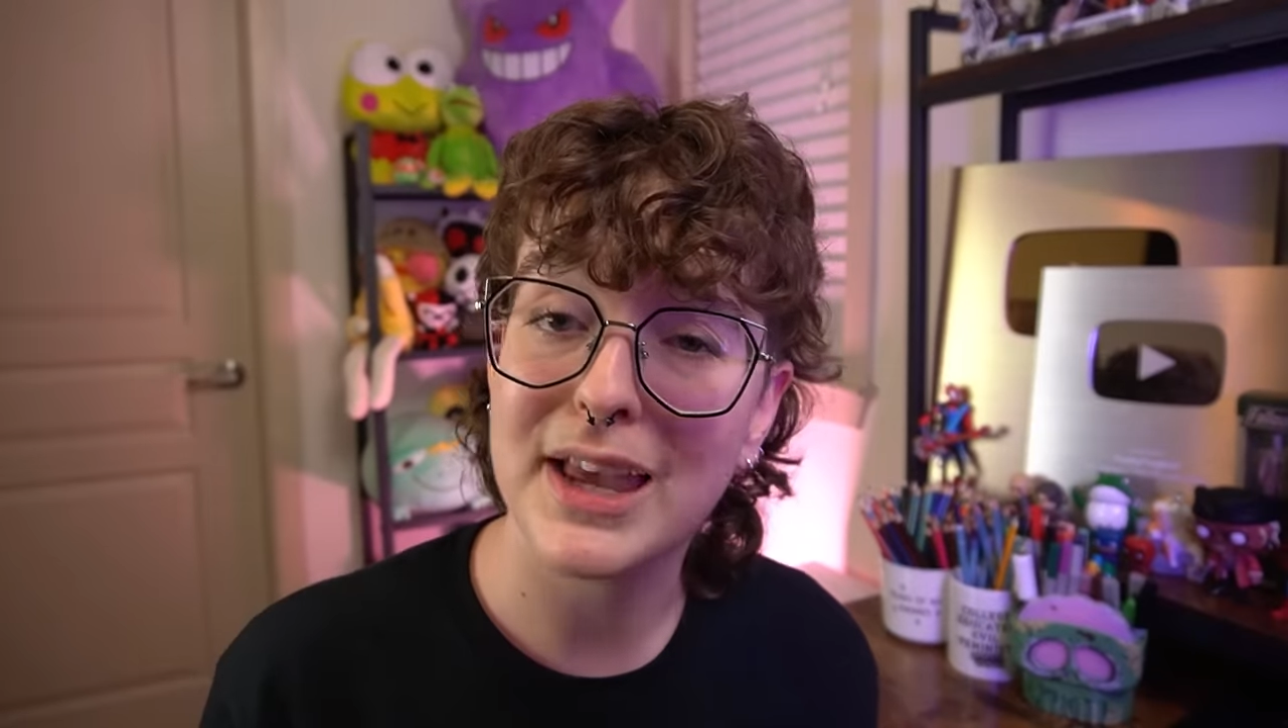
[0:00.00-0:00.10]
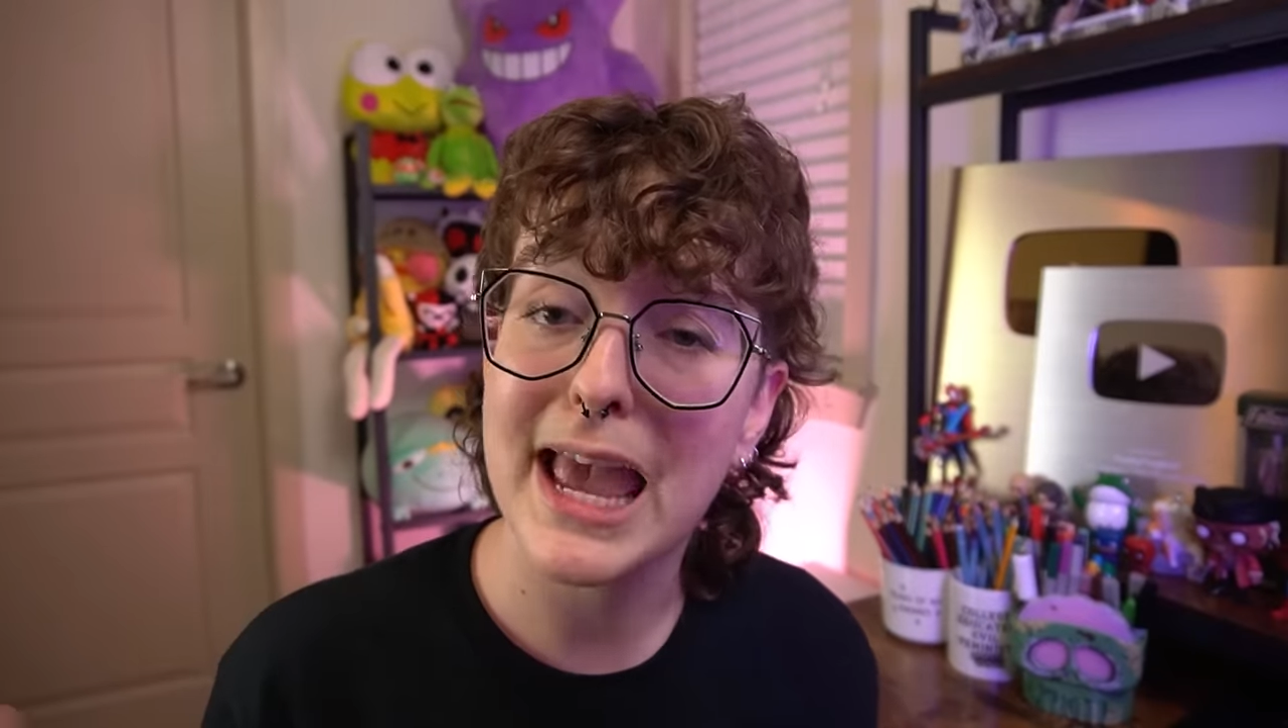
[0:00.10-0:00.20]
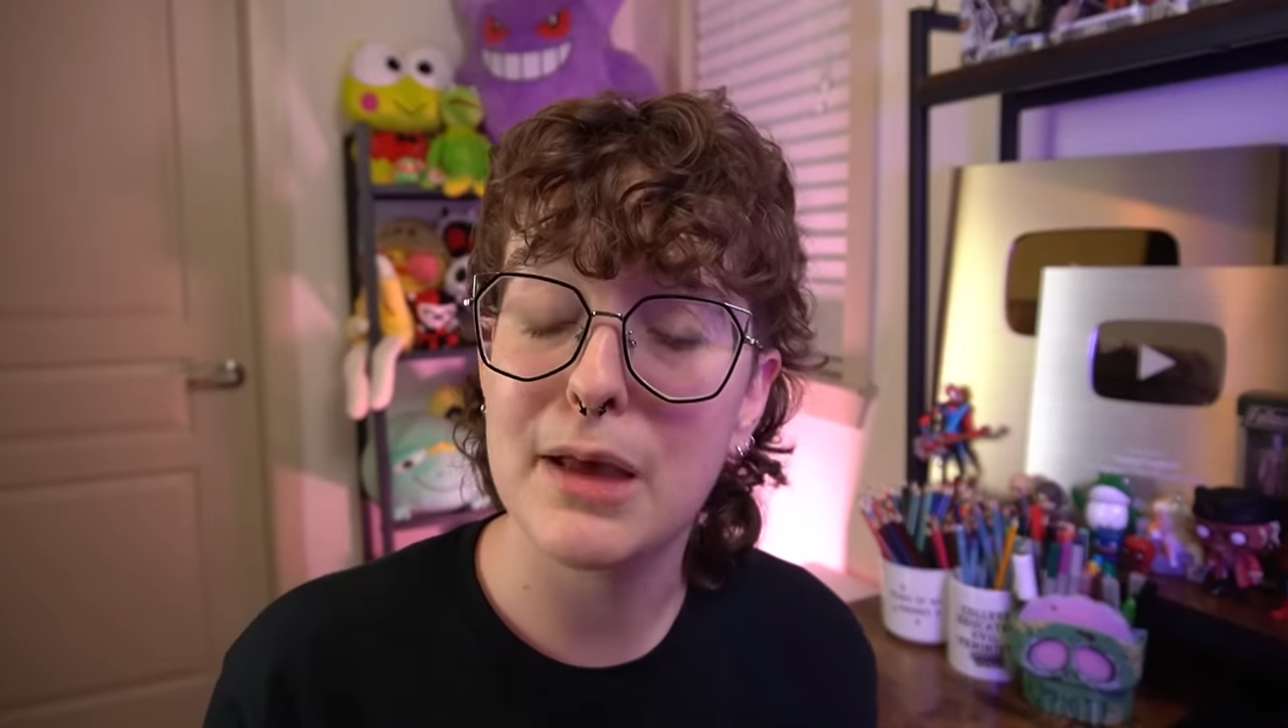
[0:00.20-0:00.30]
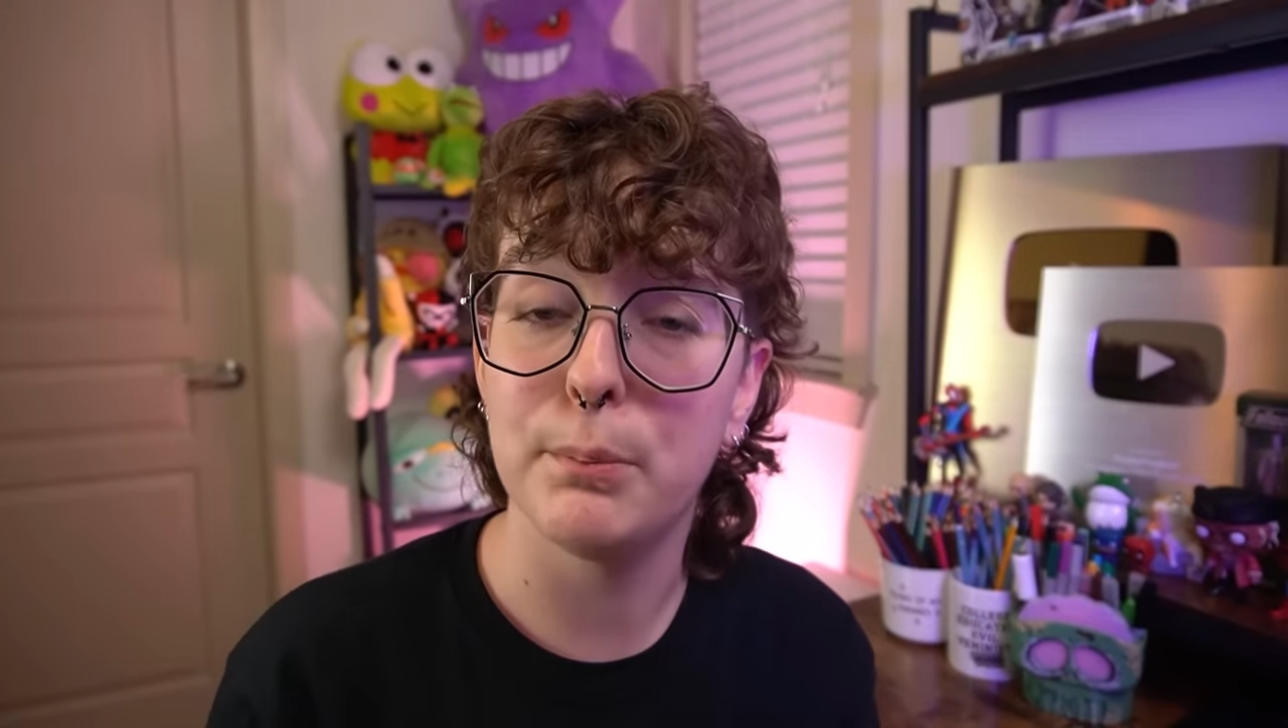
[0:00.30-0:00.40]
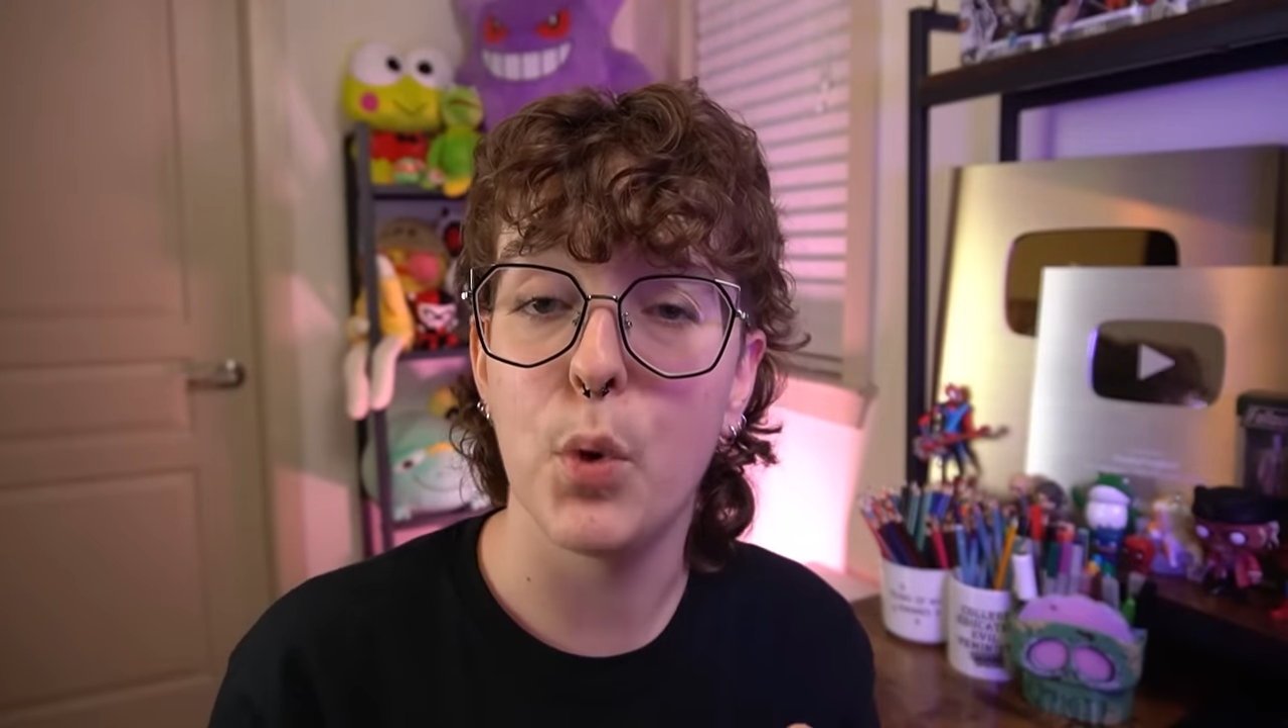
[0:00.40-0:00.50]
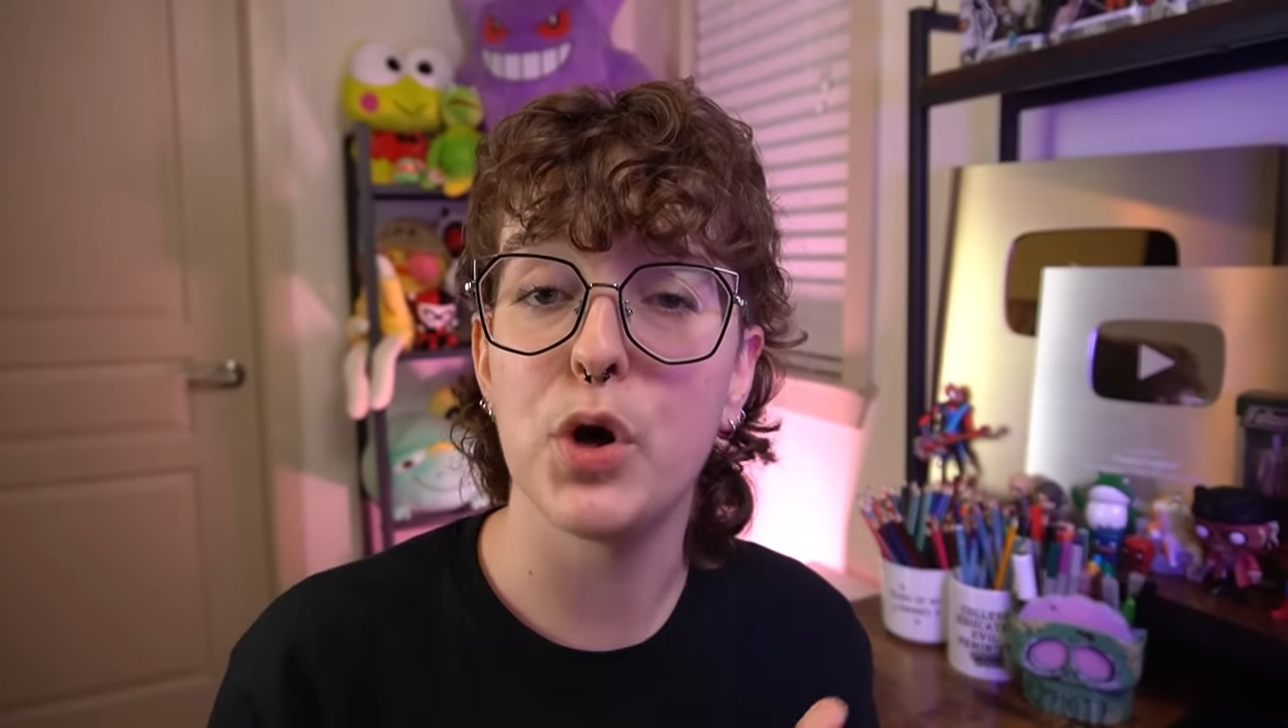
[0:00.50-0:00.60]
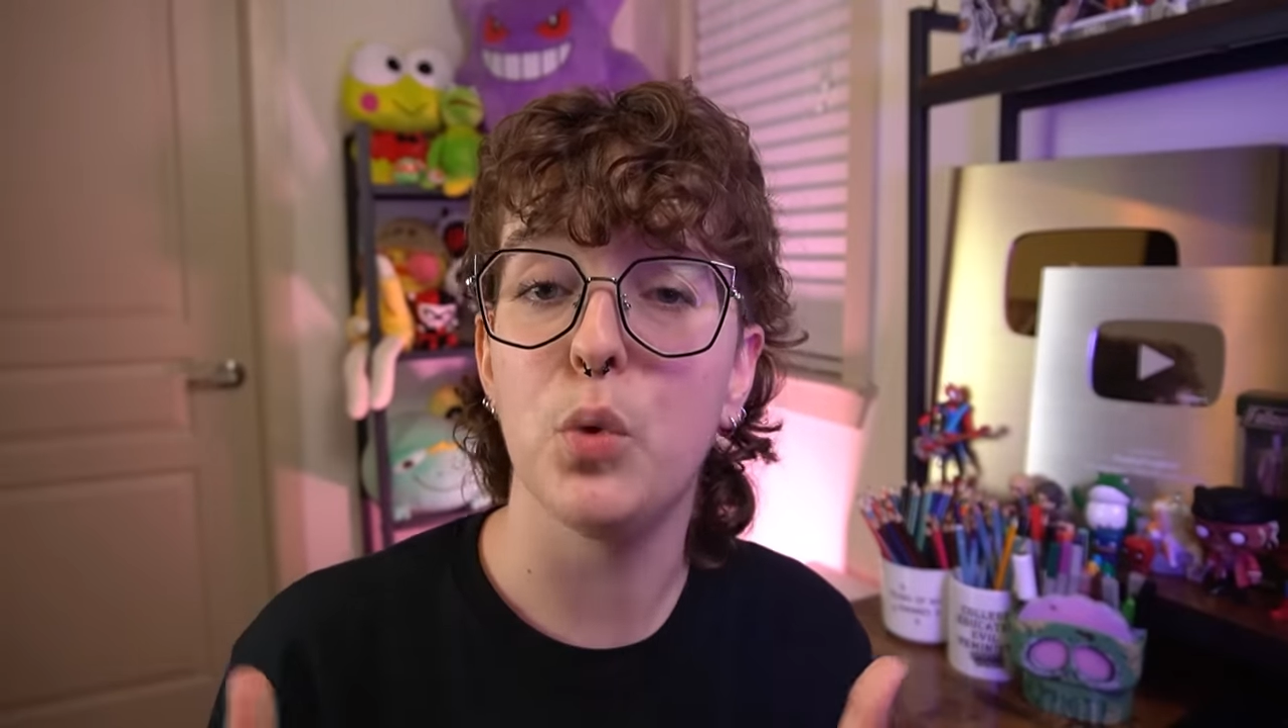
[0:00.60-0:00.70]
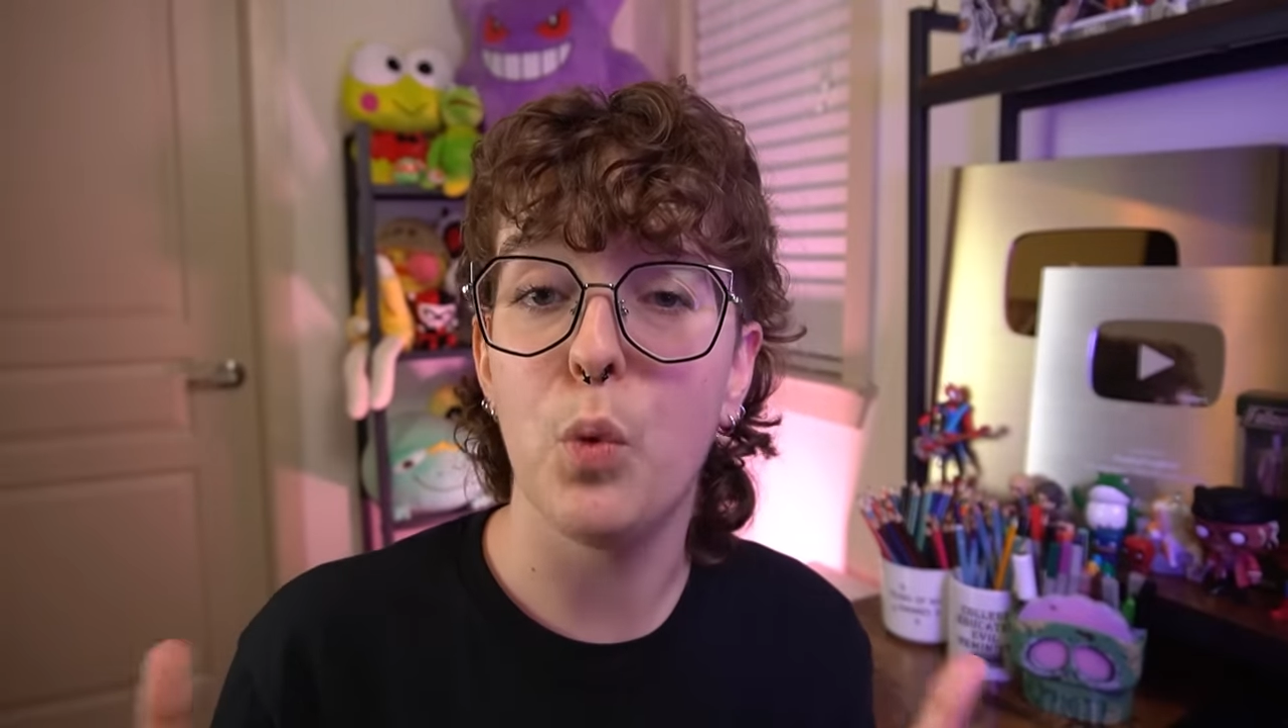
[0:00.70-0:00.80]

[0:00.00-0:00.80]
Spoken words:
can't boil